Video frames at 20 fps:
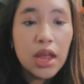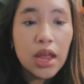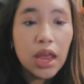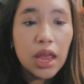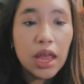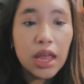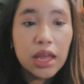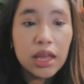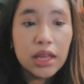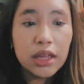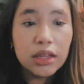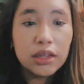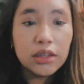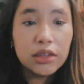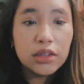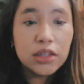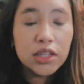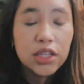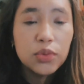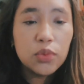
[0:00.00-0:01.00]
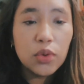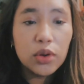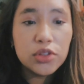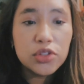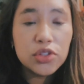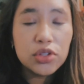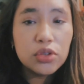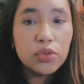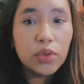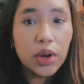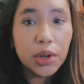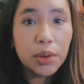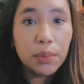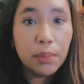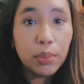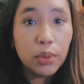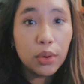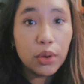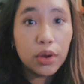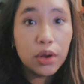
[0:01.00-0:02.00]
And he wants to write a
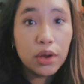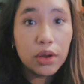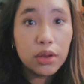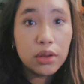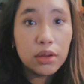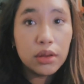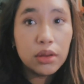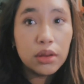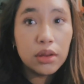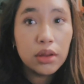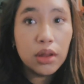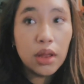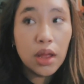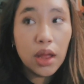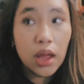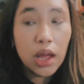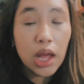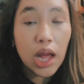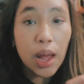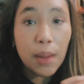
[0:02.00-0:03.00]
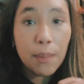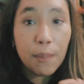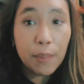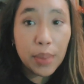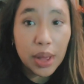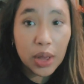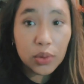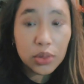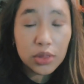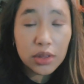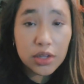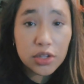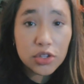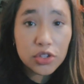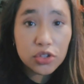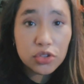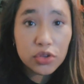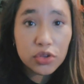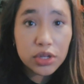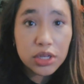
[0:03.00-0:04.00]
book about the
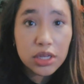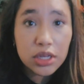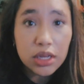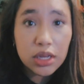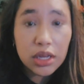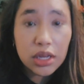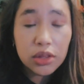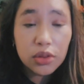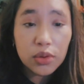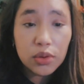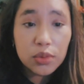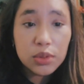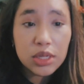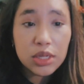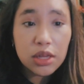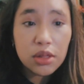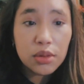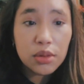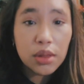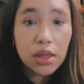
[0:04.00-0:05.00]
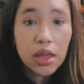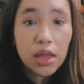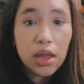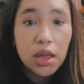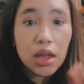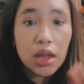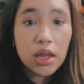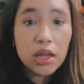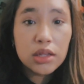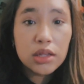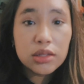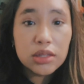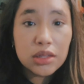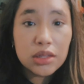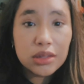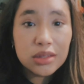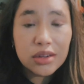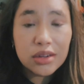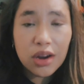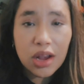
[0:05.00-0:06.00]
history in the hotel,
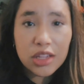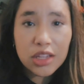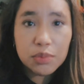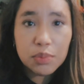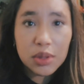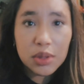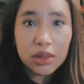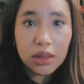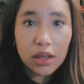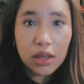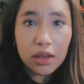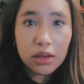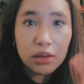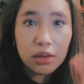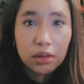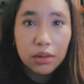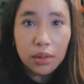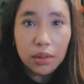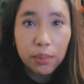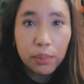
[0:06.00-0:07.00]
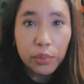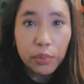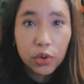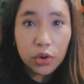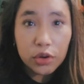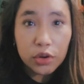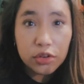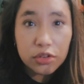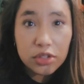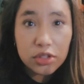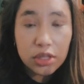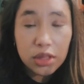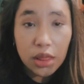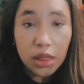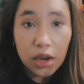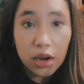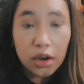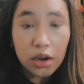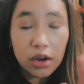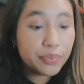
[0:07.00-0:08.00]
since there has been like murders
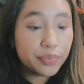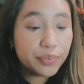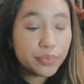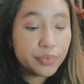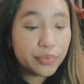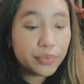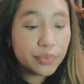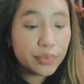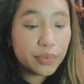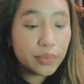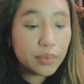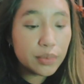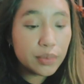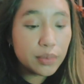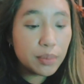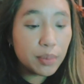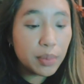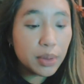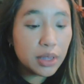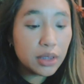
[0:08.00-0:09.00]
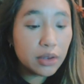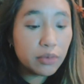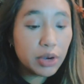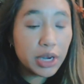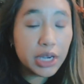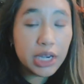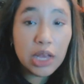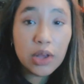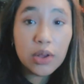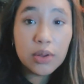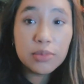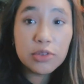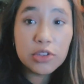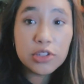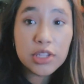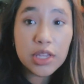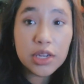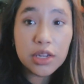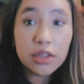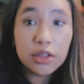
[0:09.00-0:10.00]
there. But right now I'm
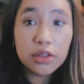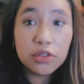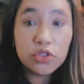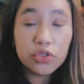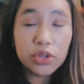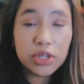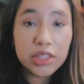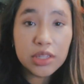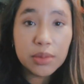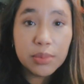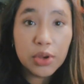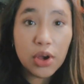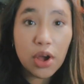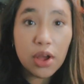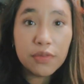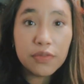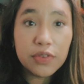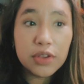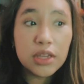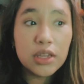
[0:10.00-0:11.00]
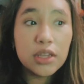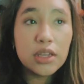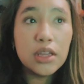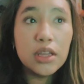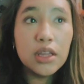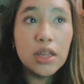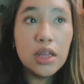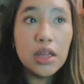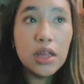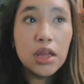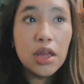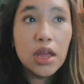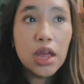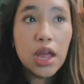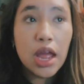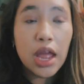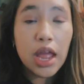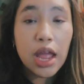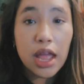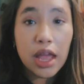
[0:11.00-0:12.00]
just gonna drink some coffee
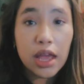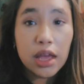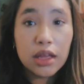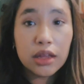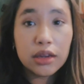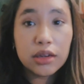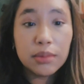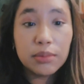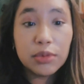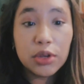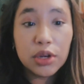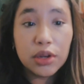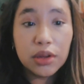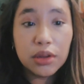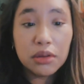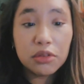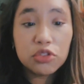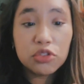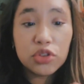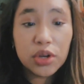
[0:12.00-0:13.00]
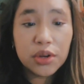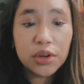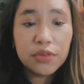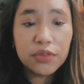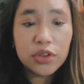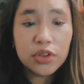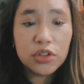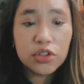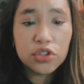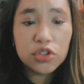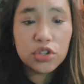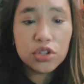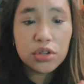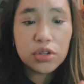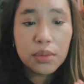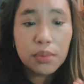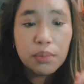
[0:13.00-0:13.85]
and I'm gonna try to finish